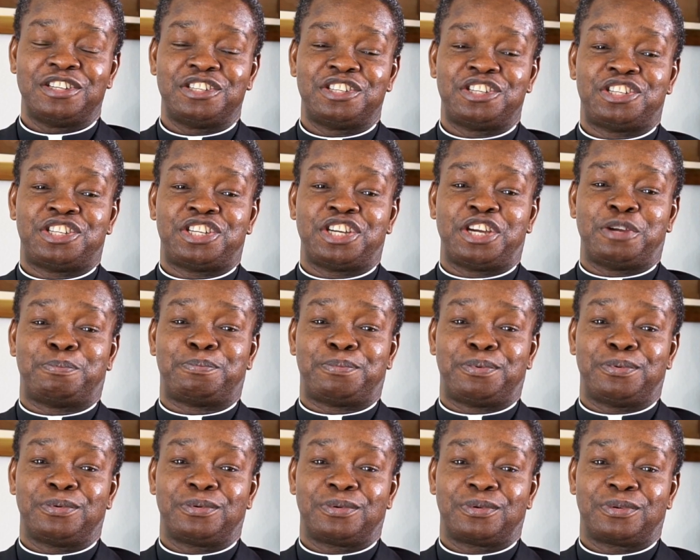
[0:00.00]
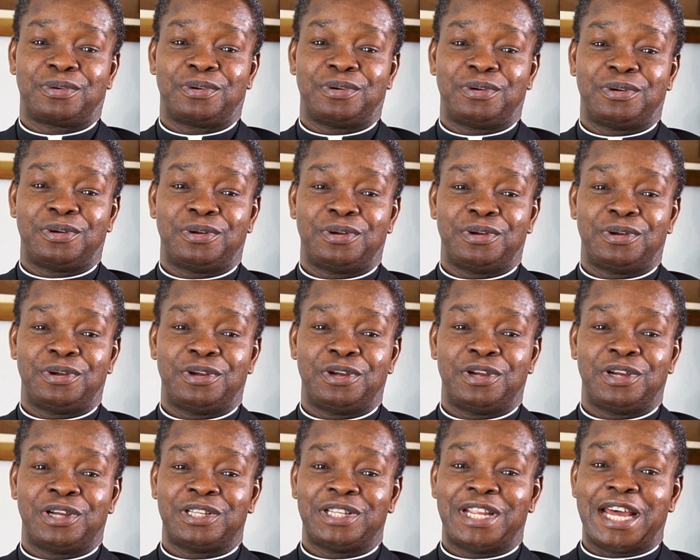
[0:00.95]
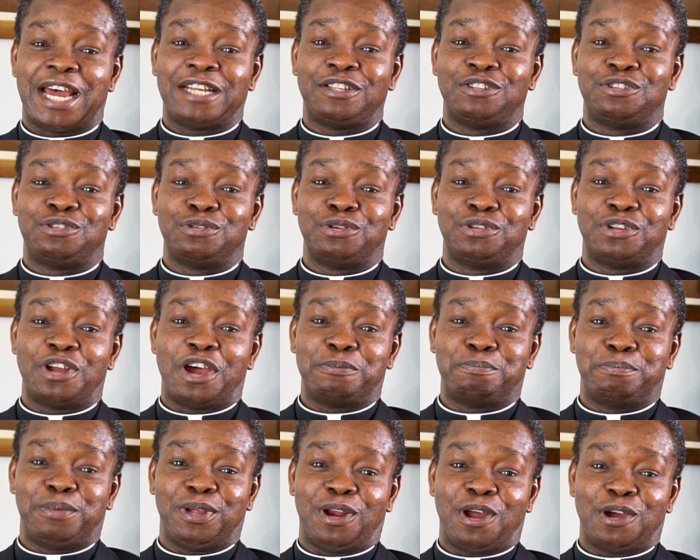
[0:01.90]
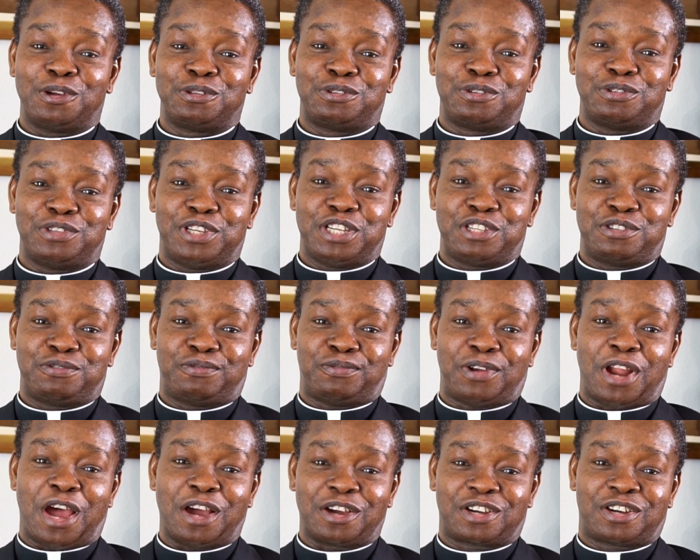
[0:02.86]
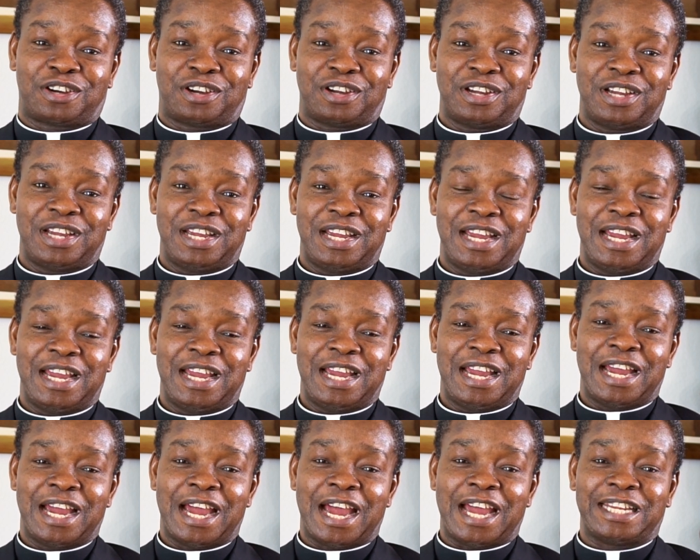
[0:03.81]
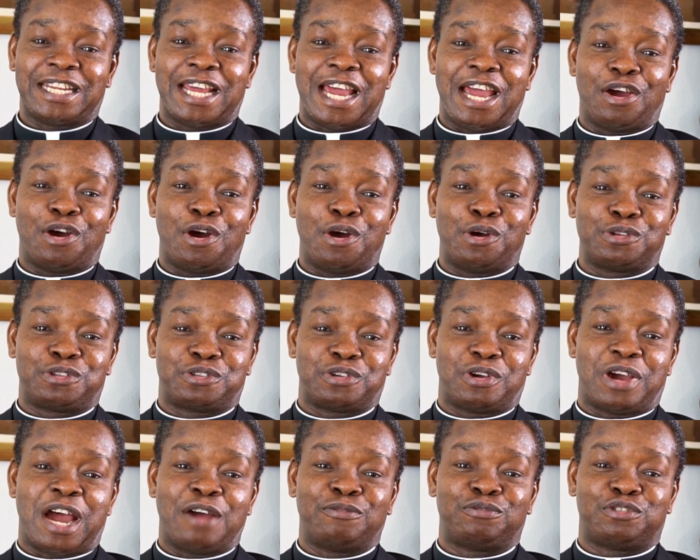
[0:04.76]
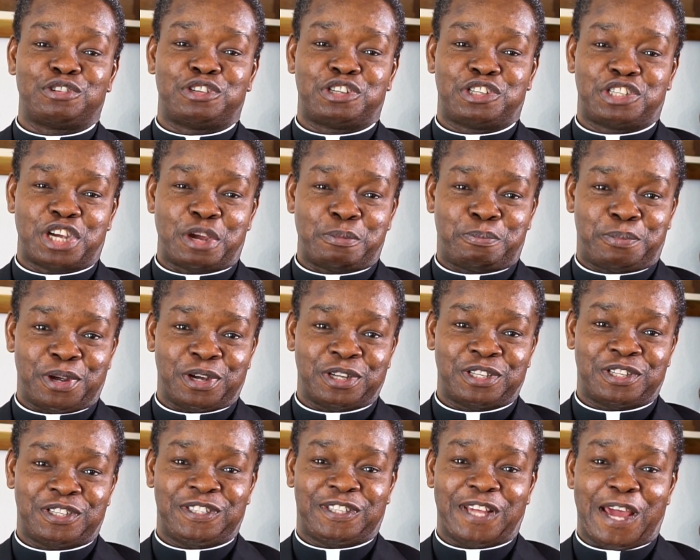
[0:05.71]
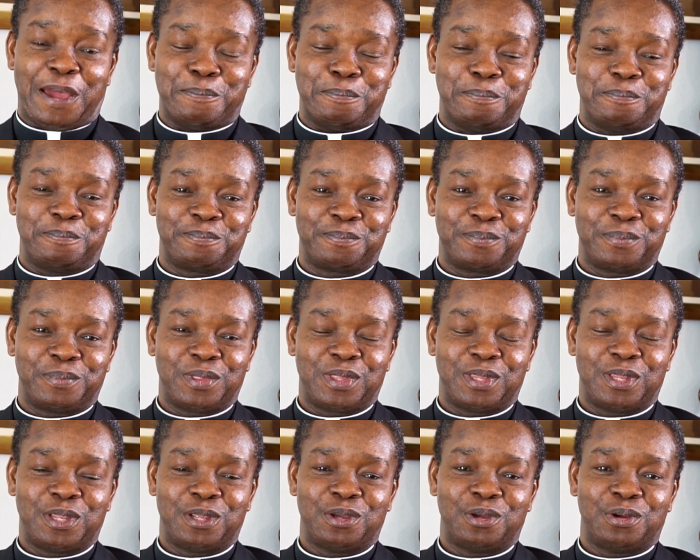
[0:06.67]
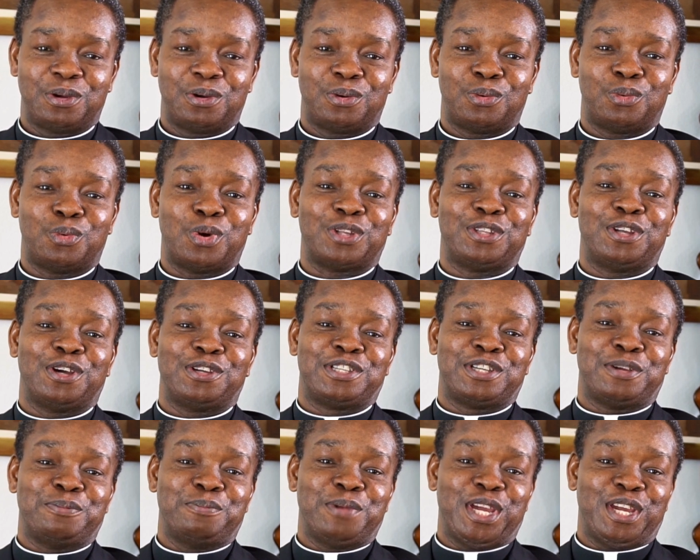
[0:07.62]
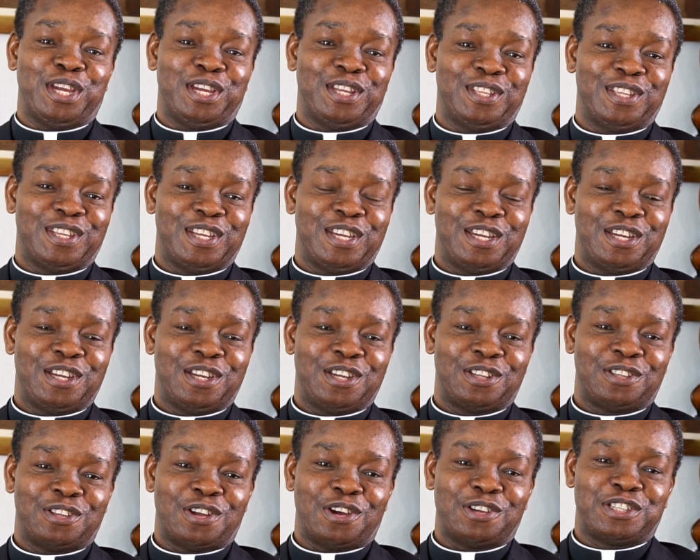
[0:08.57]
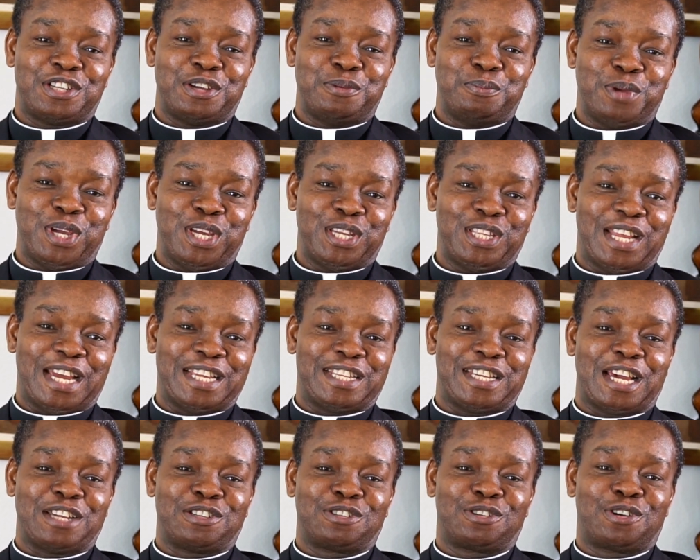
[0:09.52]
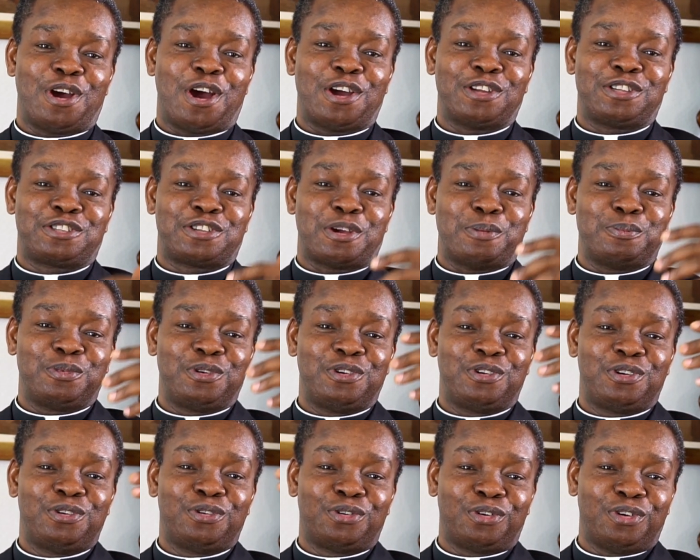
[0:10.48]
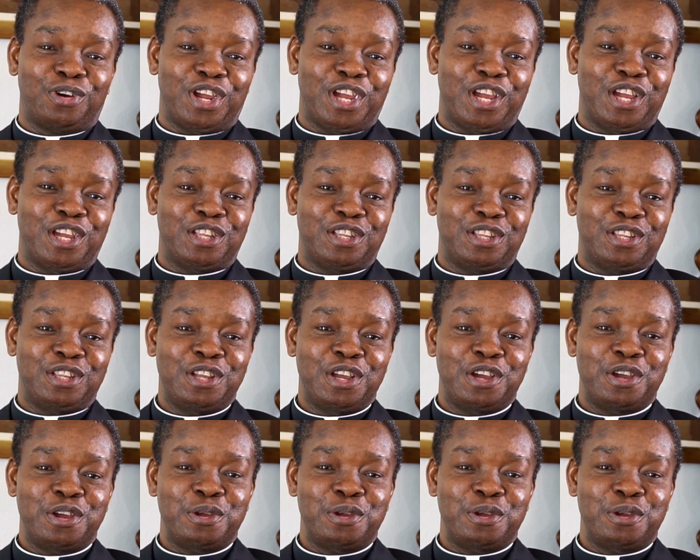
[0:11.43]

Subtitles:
sheep that do not belong to this flock, and I also have to shepherd them. What does he mean? Does he mean that he has got some green